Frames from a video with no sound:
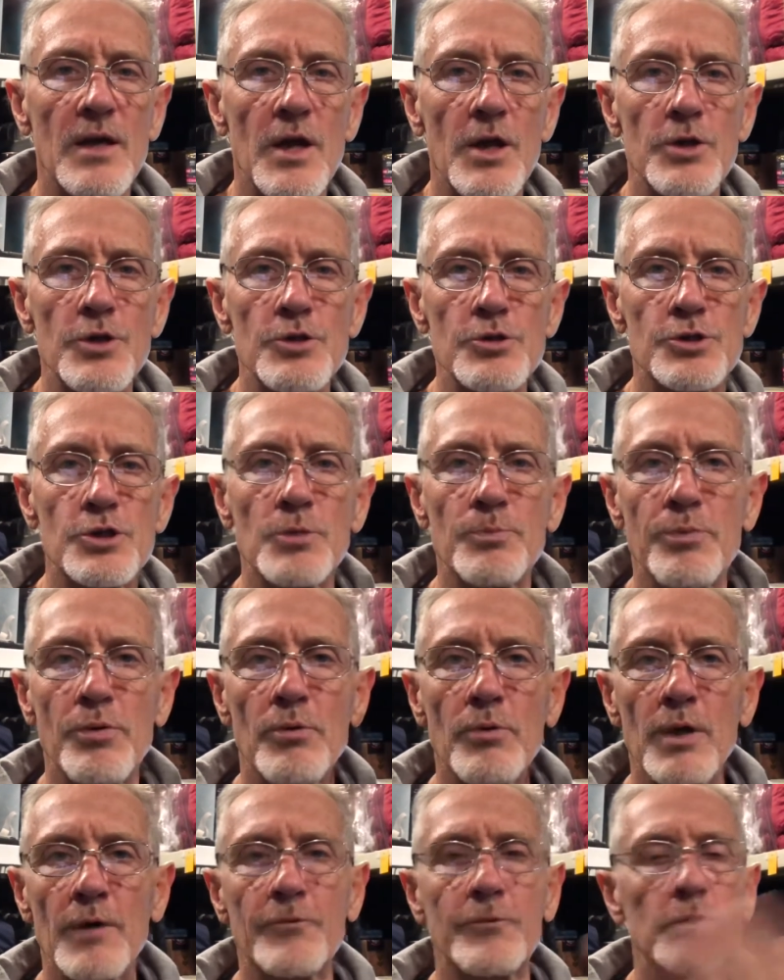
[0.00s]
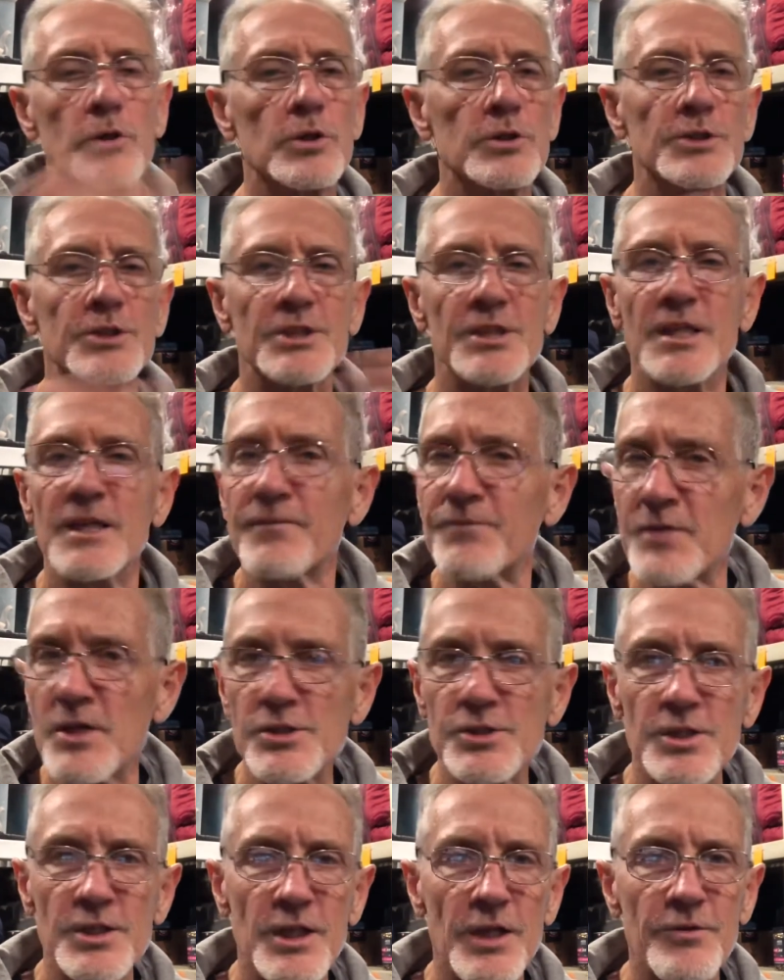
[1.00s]
Use your peripheral. See if there's
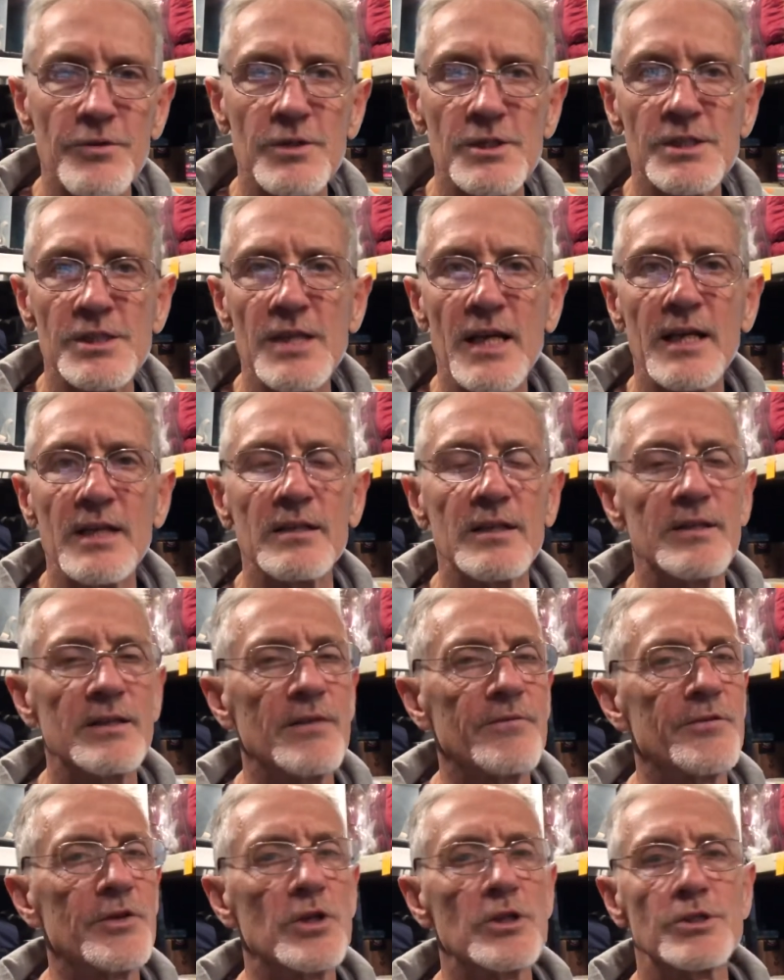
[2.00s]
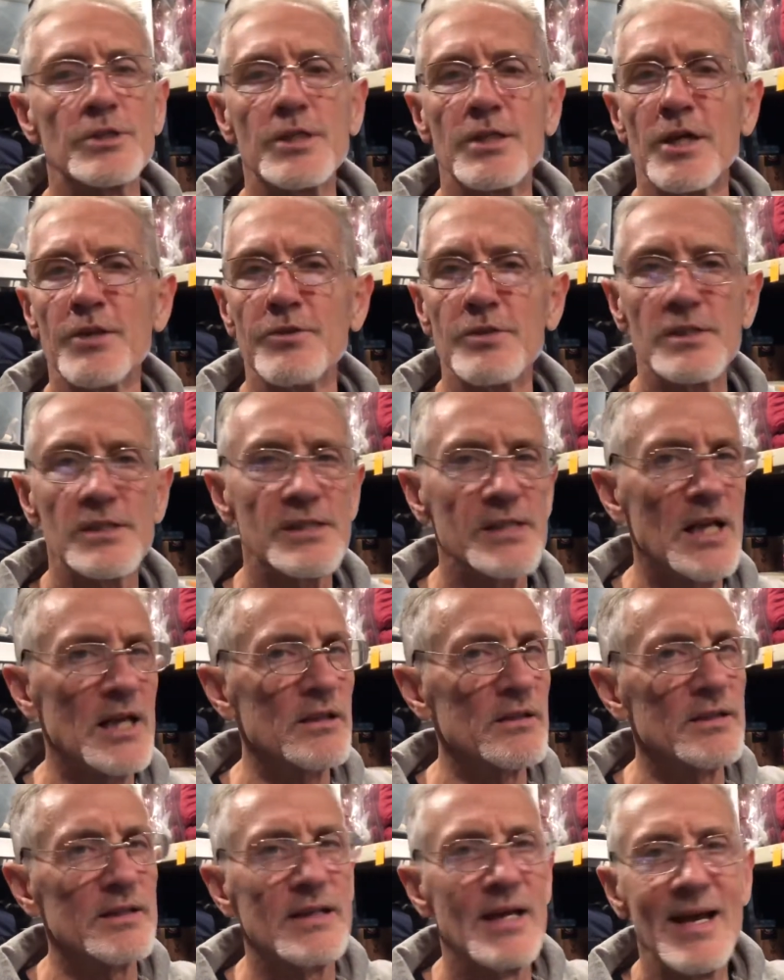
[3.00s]
another assailant. If there's another
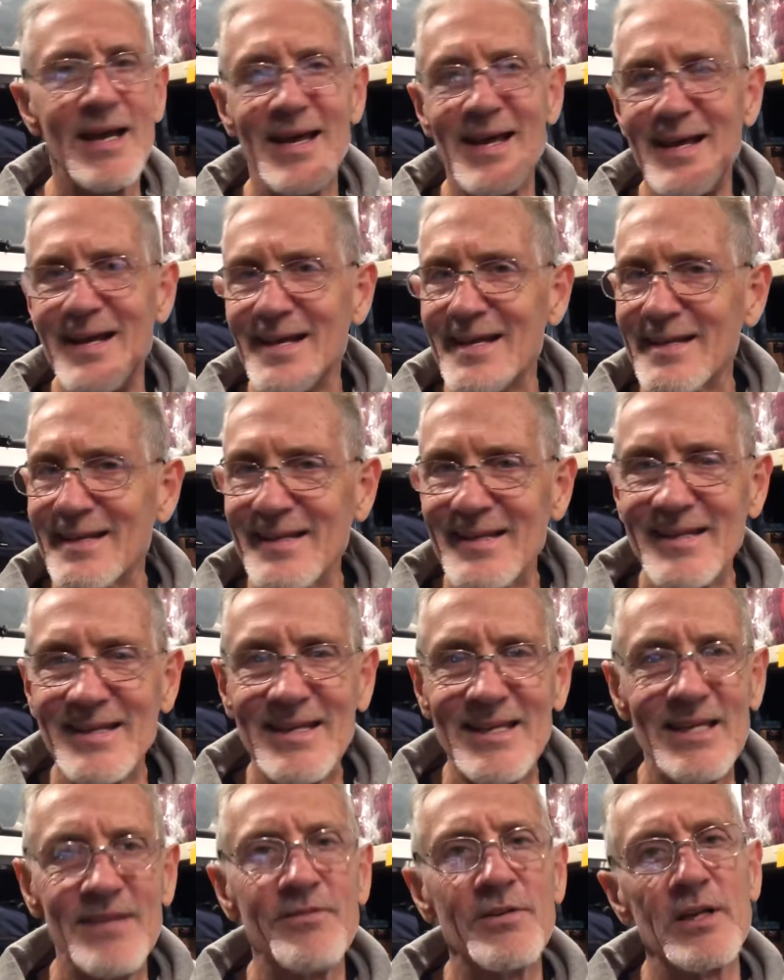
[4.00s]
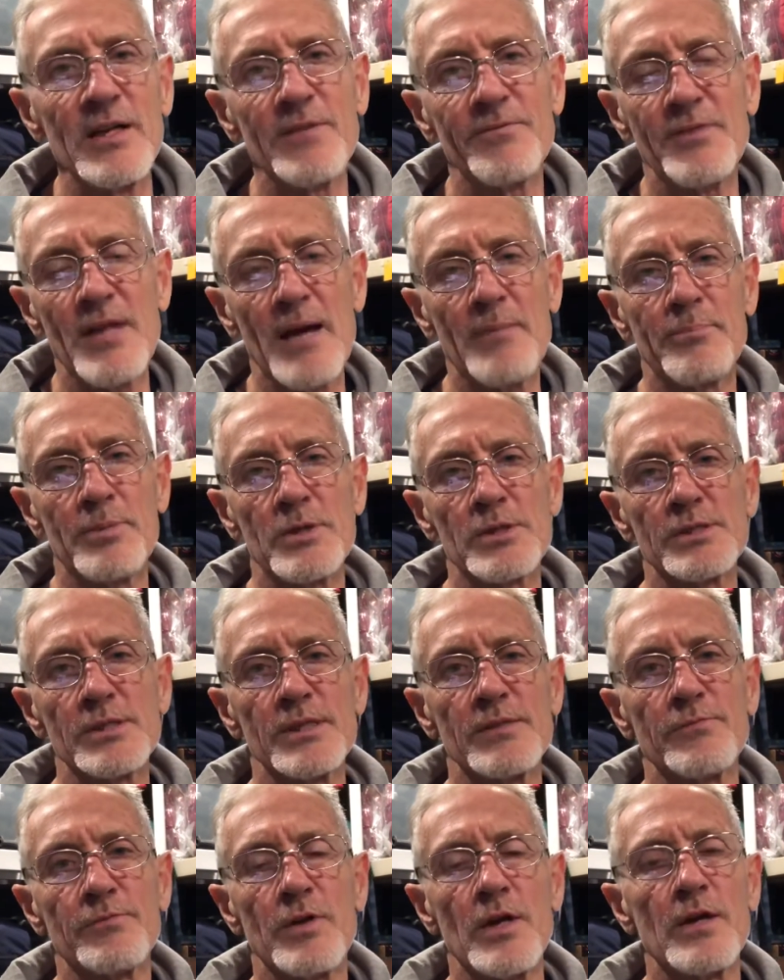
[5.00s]
assailant, even if that person
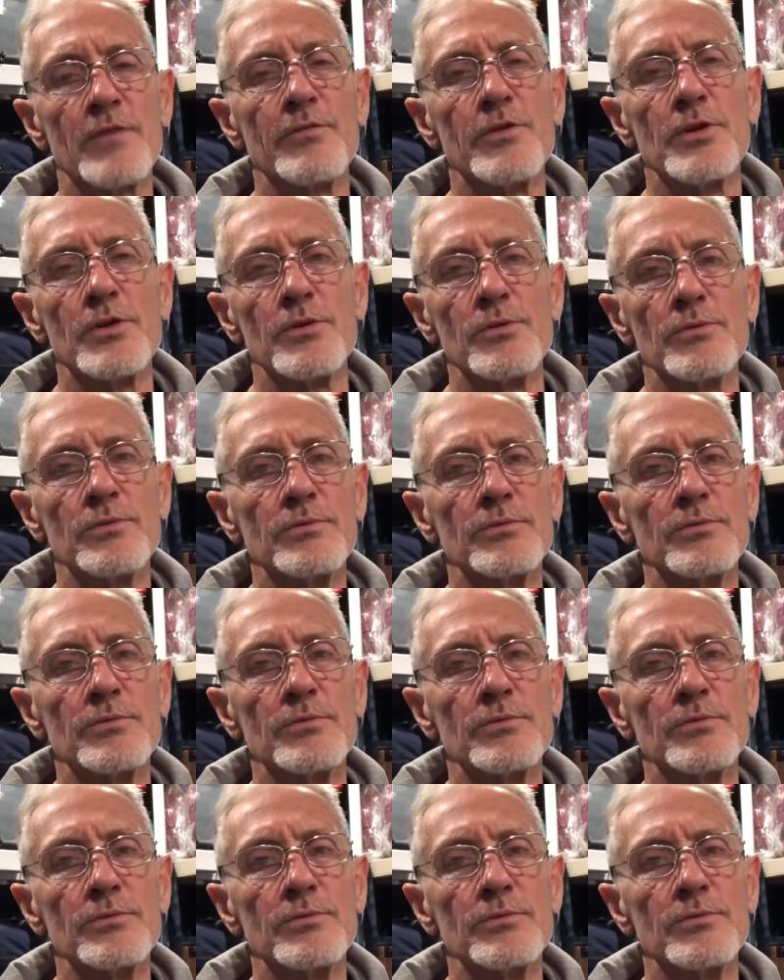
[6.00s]
in front of you,